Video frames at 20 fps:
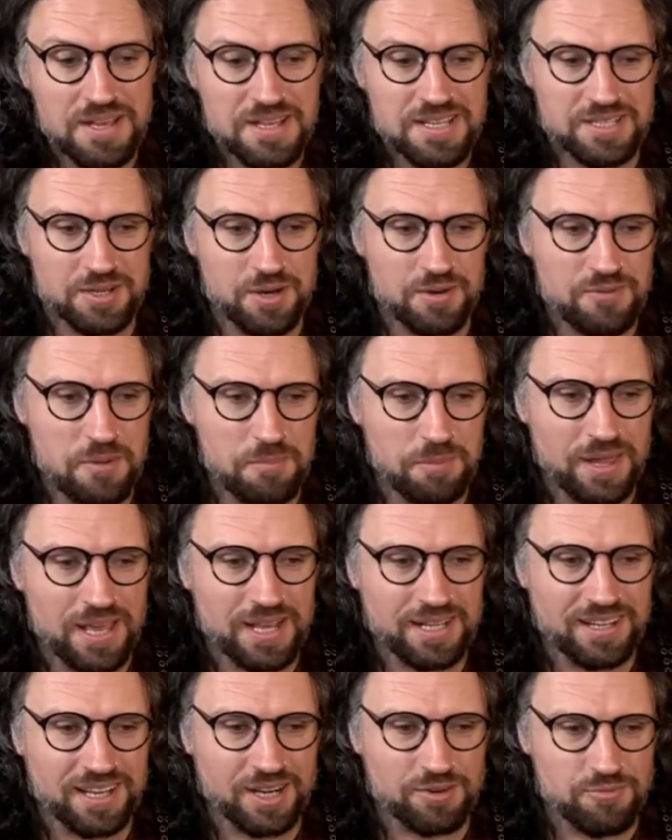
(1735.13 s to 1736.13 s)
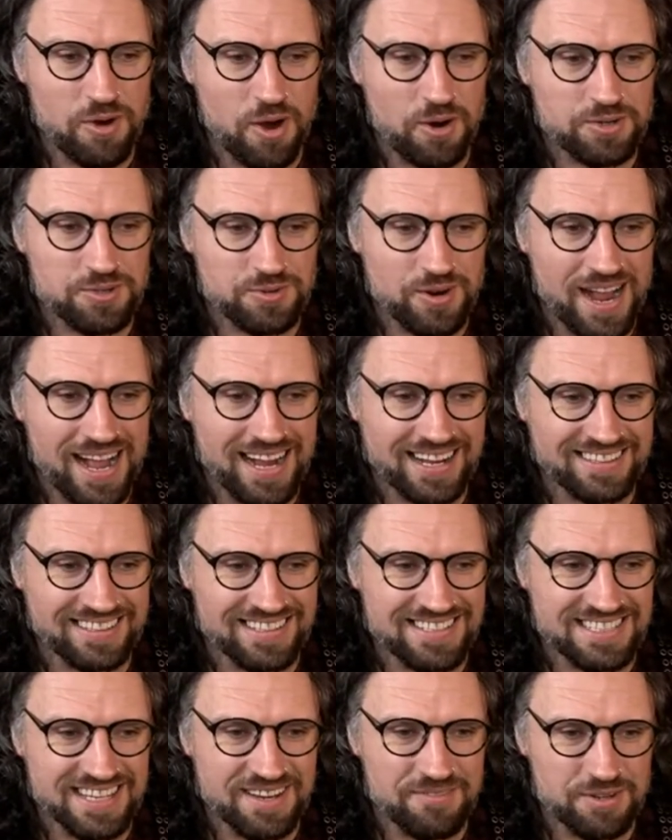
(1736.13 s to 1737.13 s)
So if you're playing like a rock track,
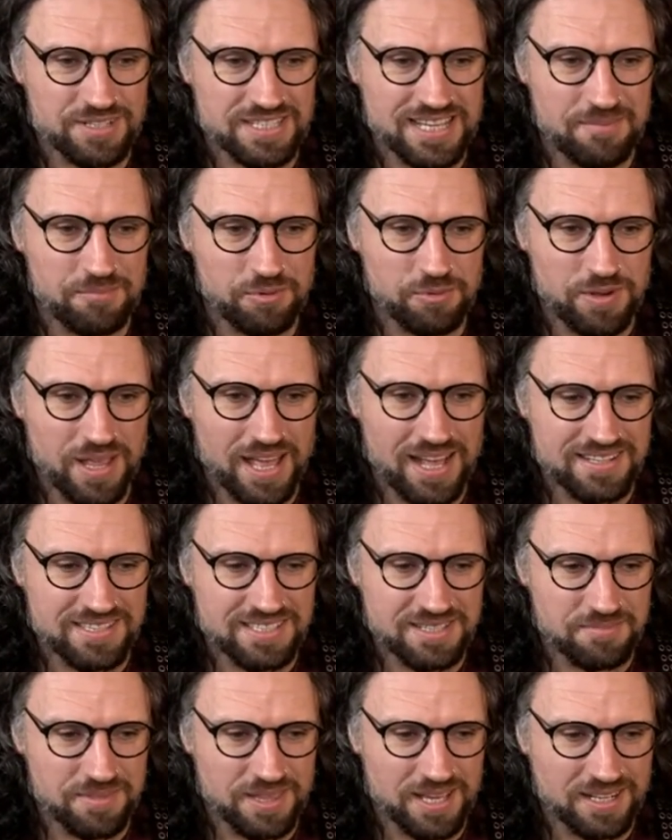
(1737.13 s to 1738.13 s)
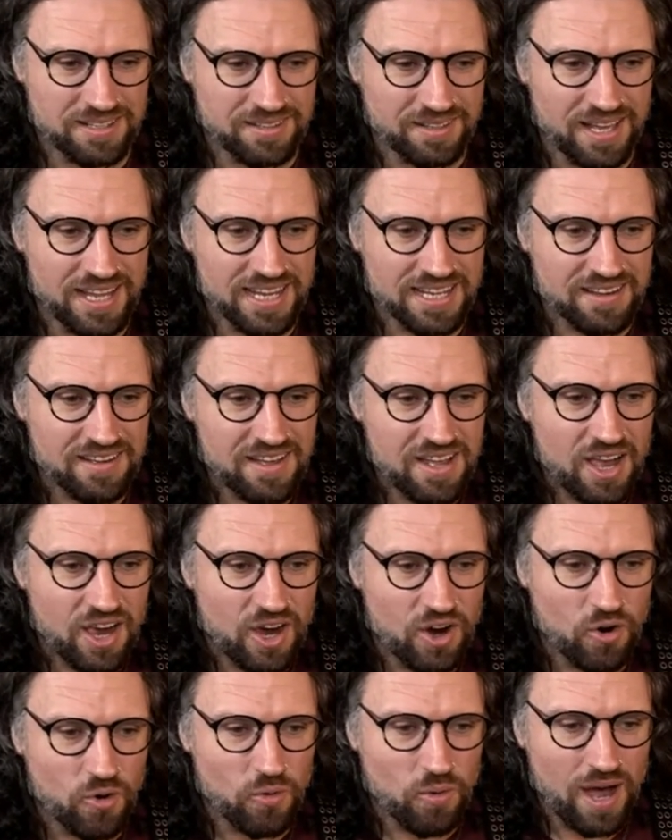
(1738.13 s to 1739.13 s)
let's say, for example, we had something like,
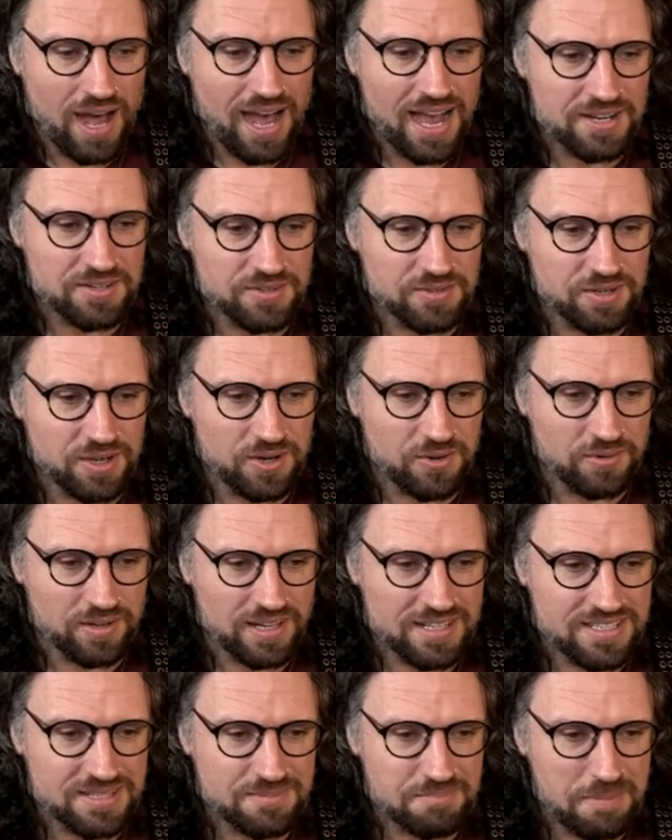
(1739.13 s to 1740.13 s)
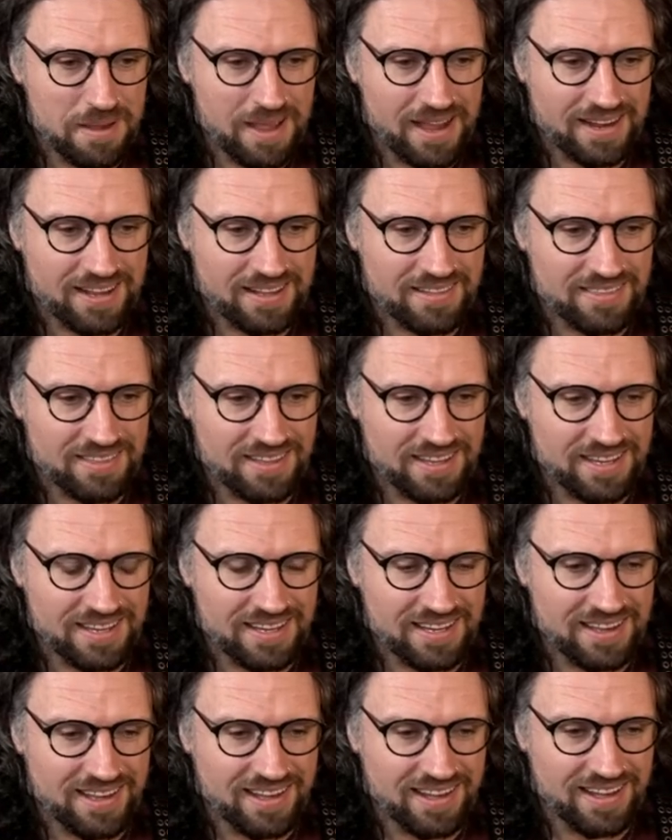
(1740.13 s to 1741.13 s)
oh, I don't know, let's pick
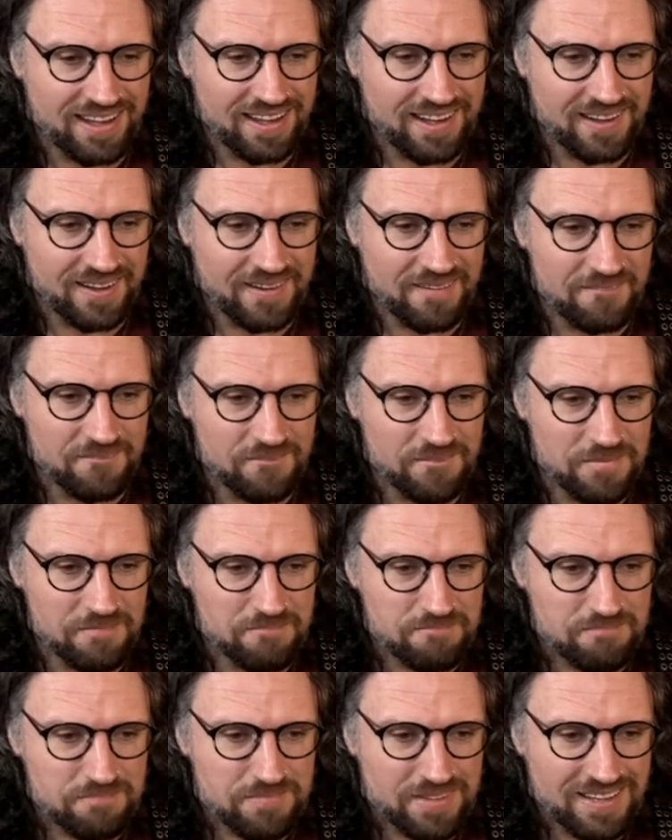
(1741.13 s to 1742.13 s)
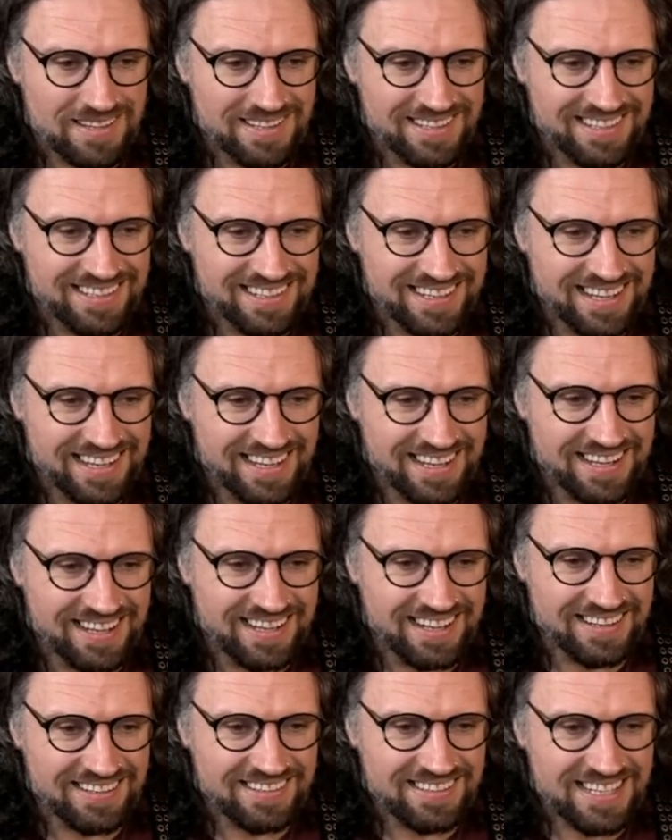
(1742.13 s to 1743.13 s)
the, um,
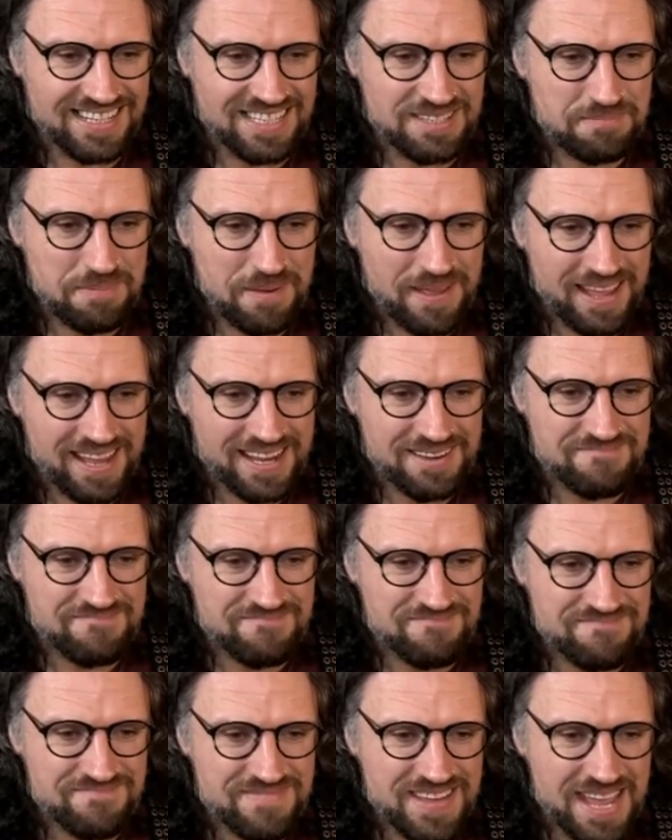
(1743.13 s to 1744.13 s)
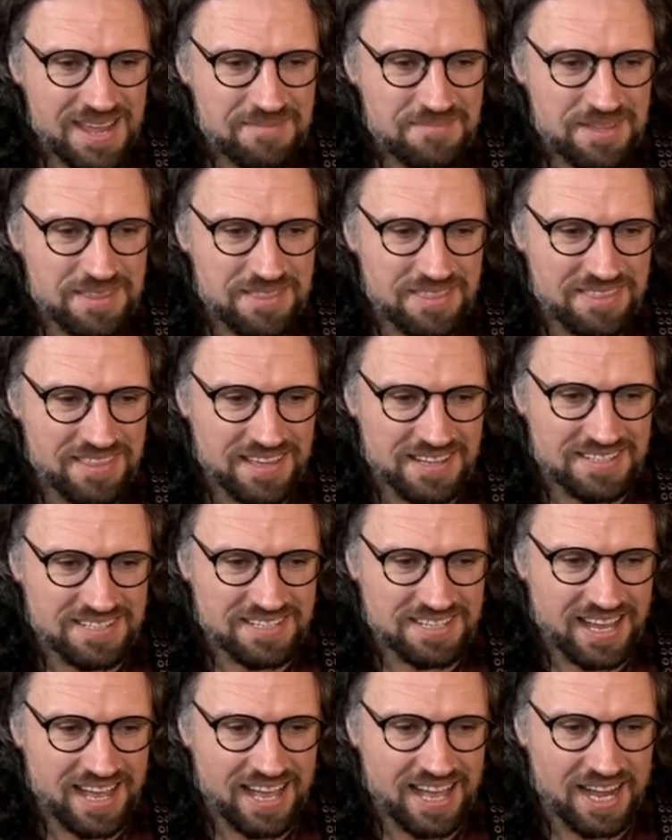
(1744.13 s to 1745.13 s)
uh, let's pick maybe
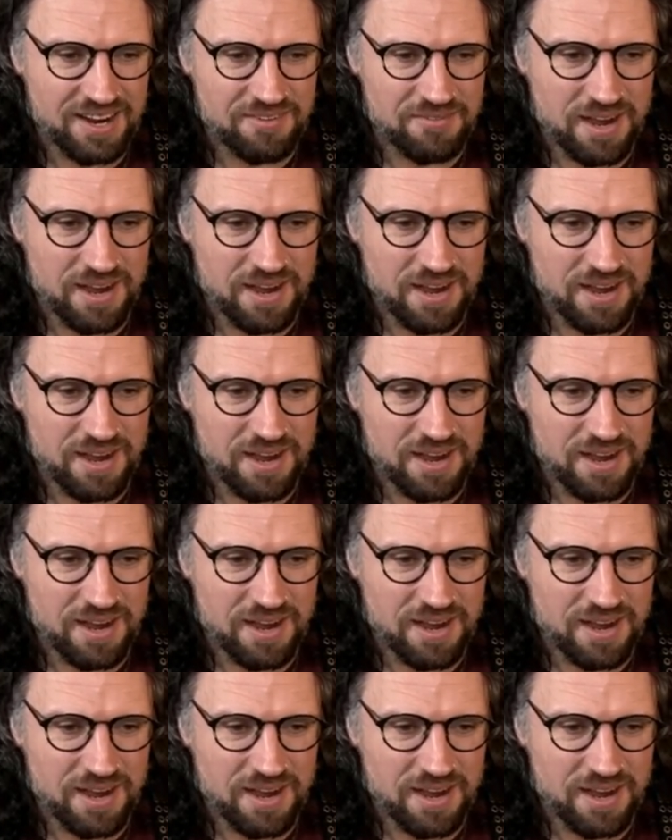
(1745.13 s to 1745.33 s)
this guy,